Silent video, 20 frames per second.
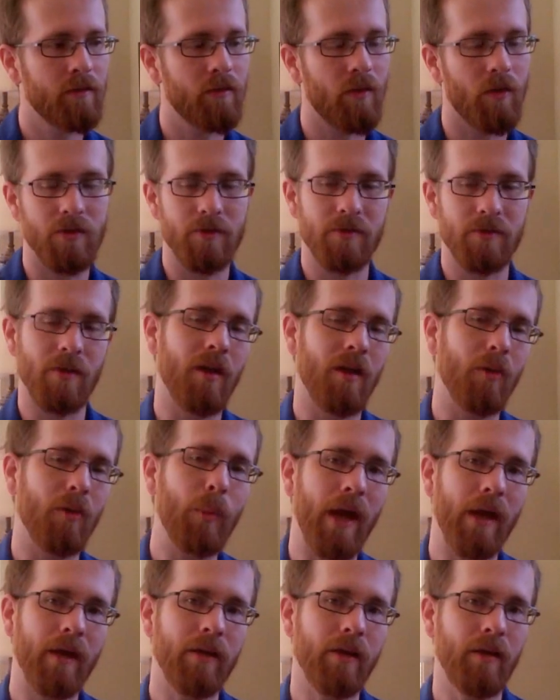horizontal
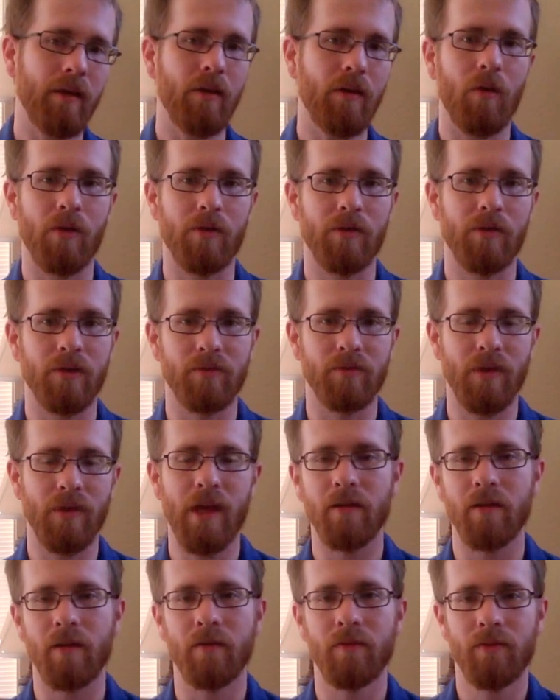pattern or the
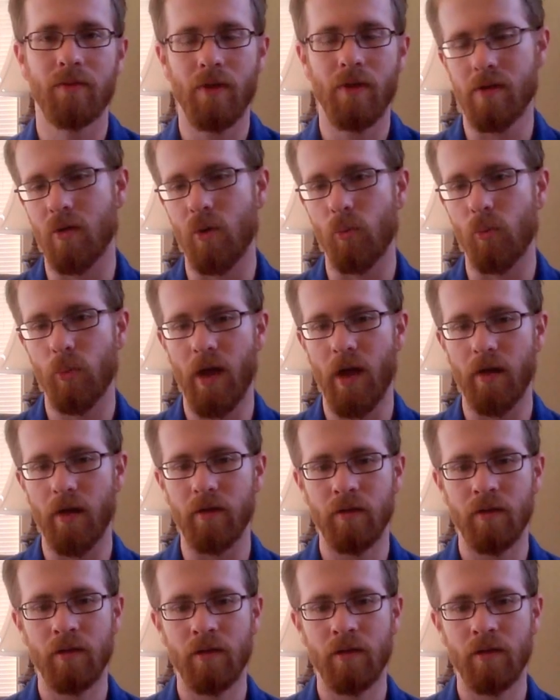red vertical pattern.